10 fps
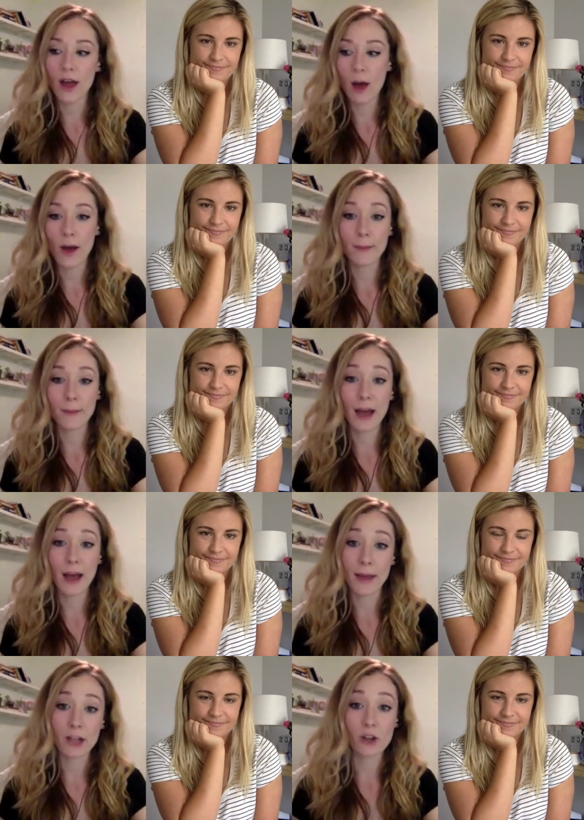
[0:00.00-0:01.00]
Speaker 1: how I buy my
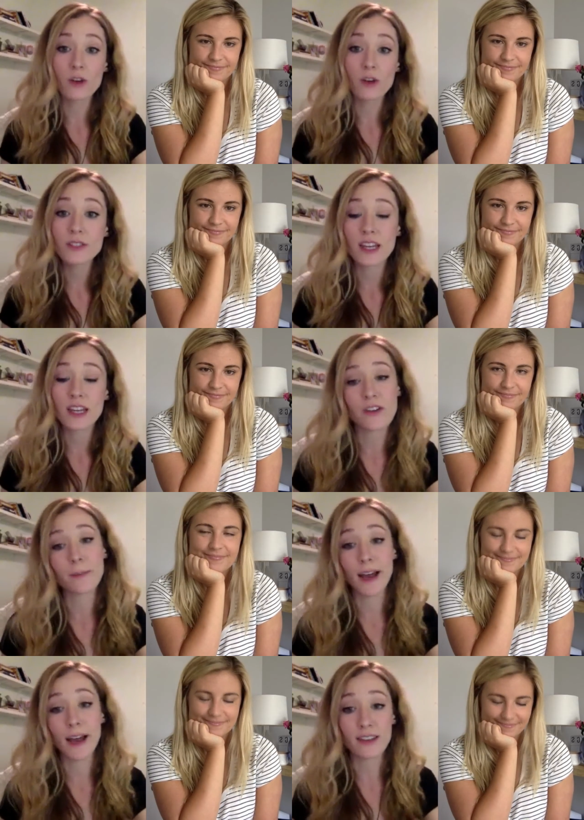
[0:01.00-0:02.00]
clothes and if I'm
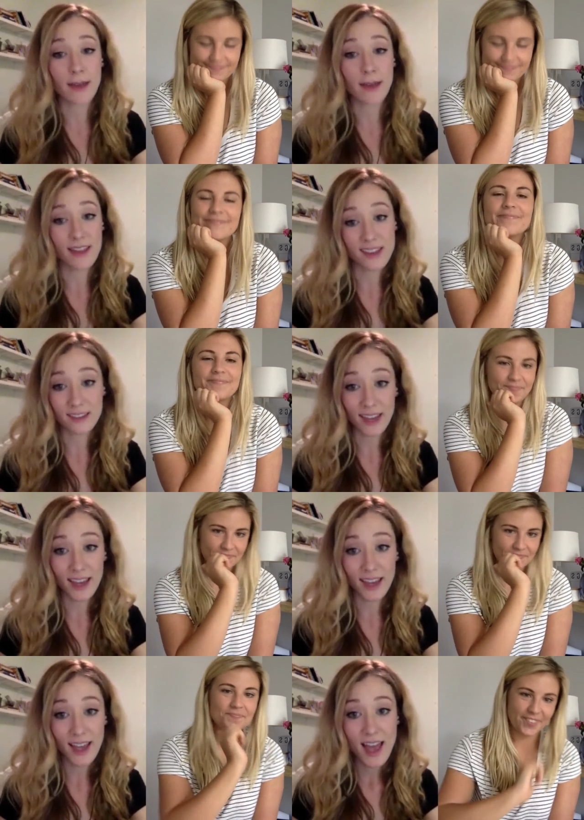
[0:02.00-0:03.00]
buying them ethically,
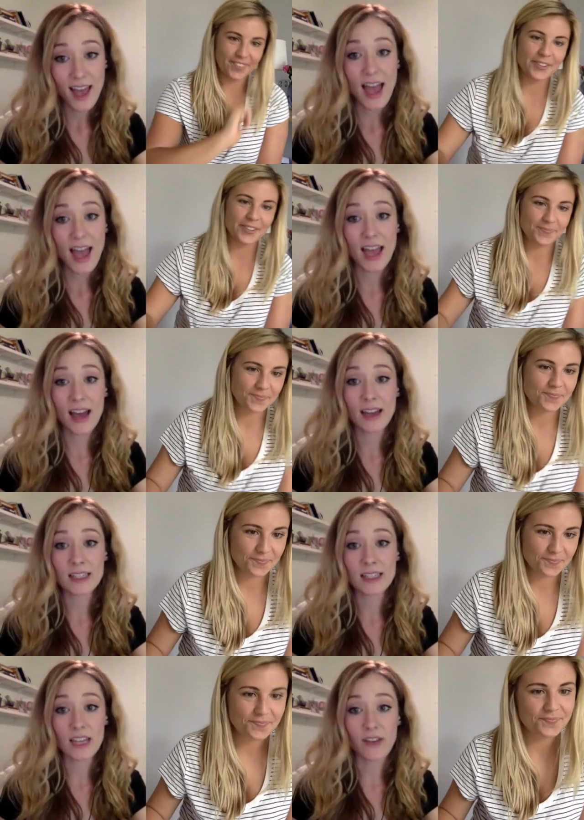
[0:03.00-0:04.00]
and
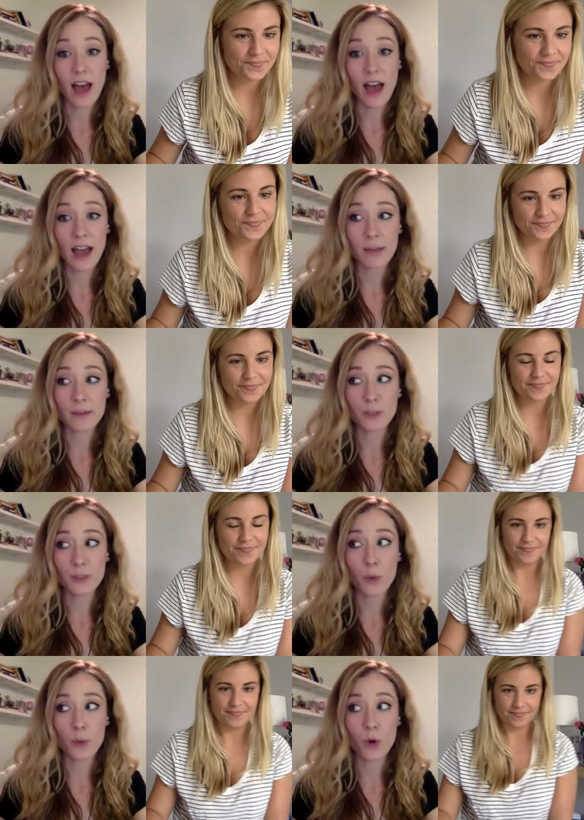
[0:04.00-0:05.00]
if I'm
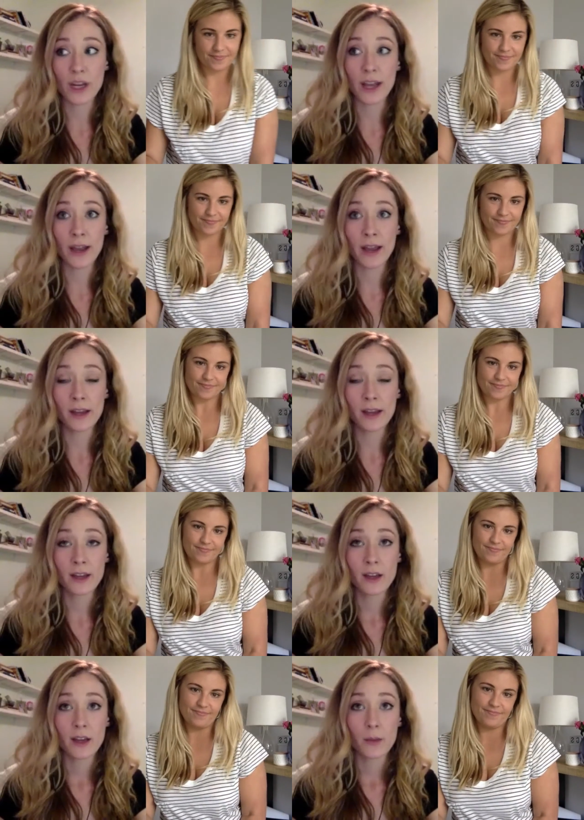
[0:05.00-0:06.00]
supporting
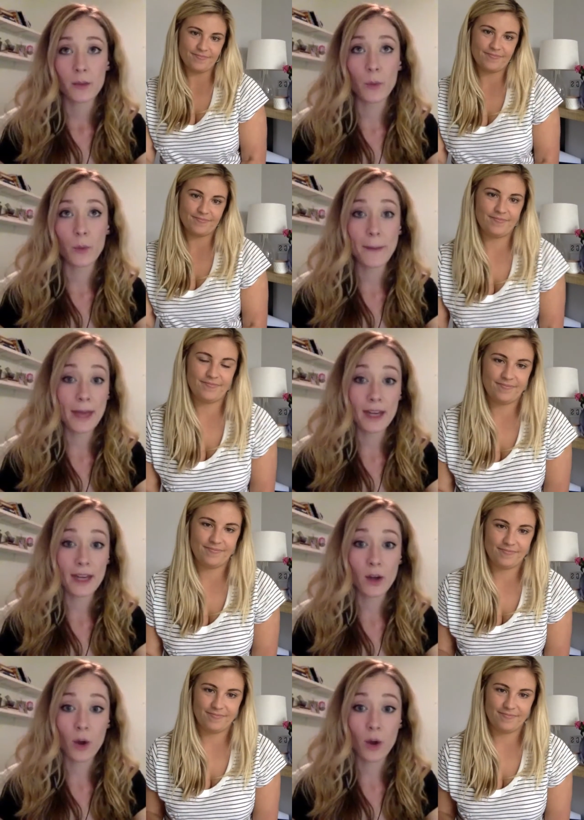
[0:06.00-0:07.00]
women,
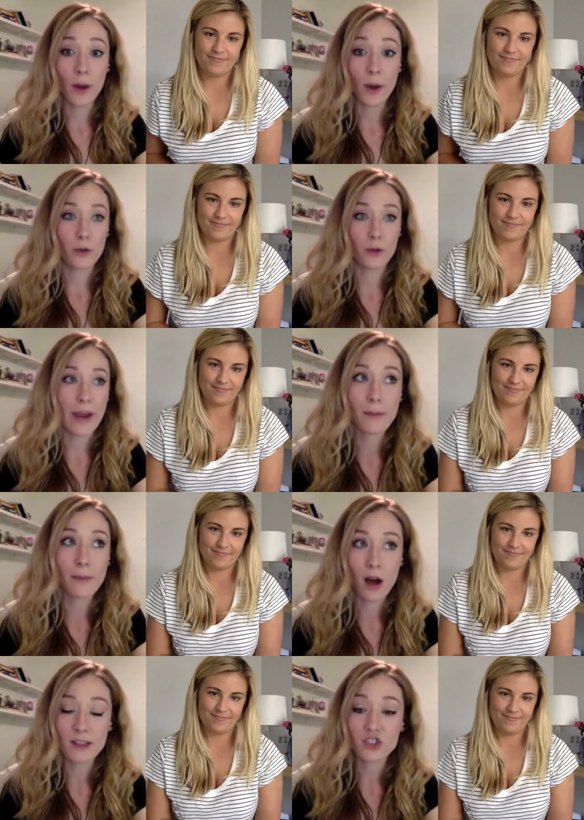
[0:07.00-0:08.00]

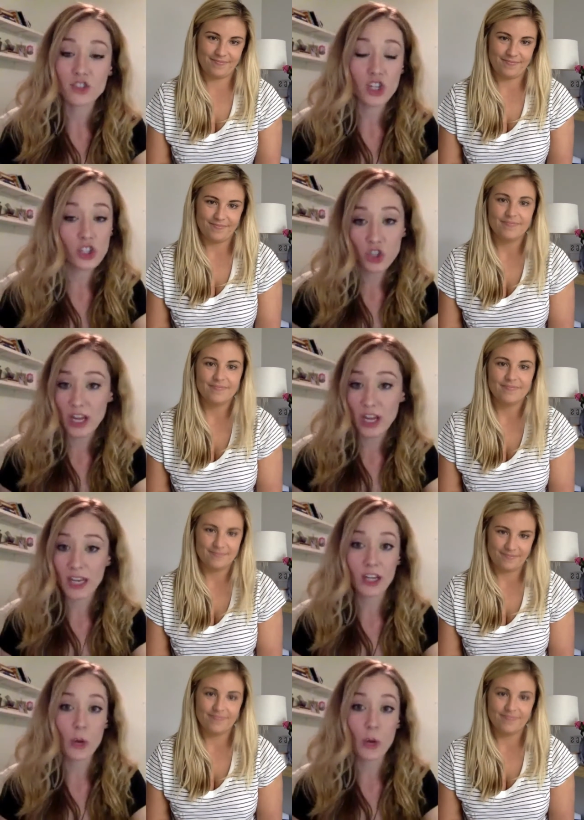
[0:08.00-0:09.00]
grandmas, children,
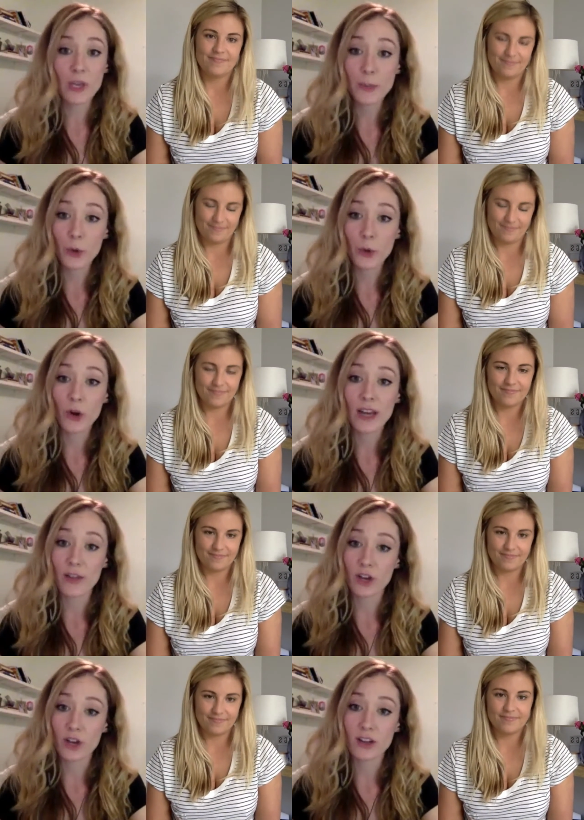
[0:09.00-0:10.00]
you know, people in other
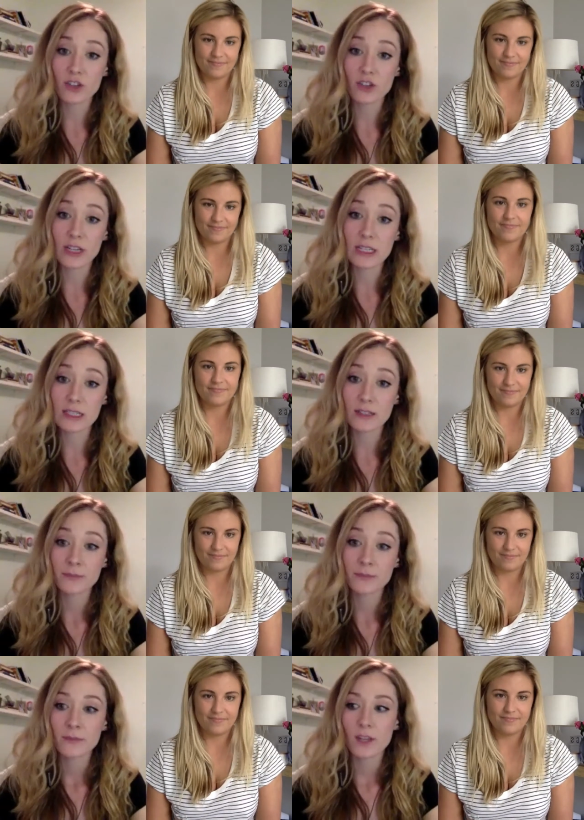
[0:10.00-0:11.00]
countries
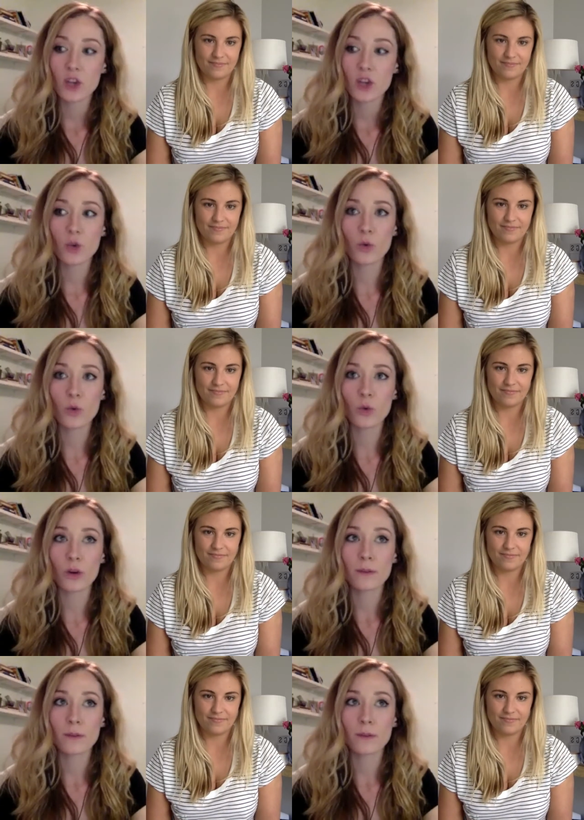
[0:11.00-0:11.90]
who